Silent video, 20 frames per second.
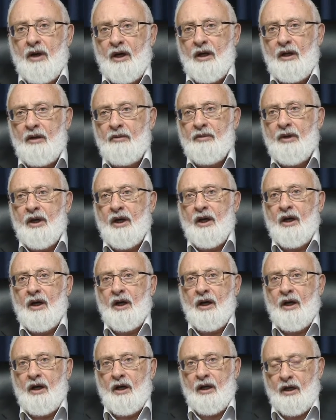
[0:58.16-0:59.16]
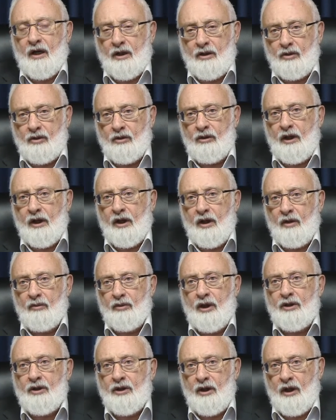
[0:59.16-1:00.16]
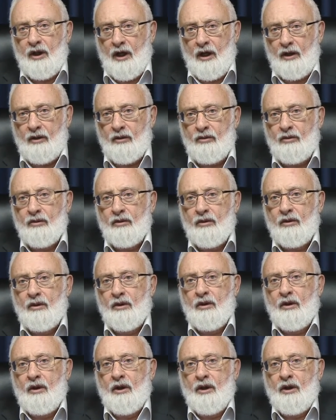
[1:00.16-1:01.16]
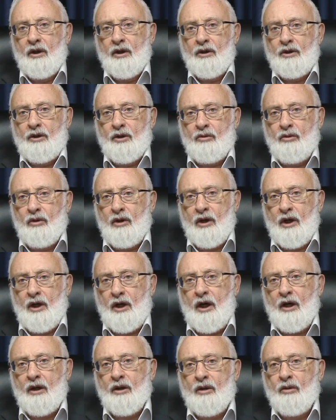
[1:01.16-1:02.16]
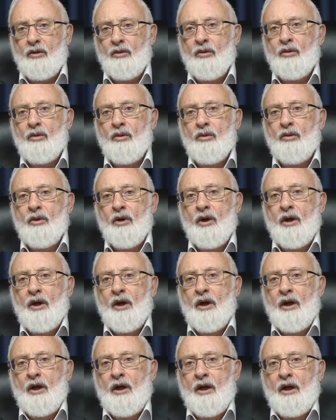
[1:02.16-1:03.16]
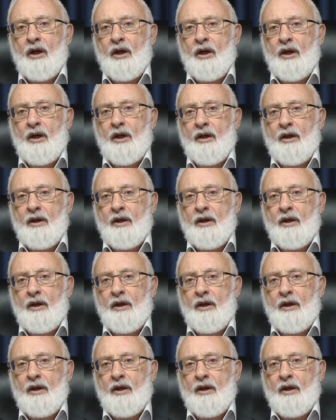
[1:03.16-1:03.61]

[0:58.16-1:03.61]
because we're doing these actions of mutual bestowal above our will to receive,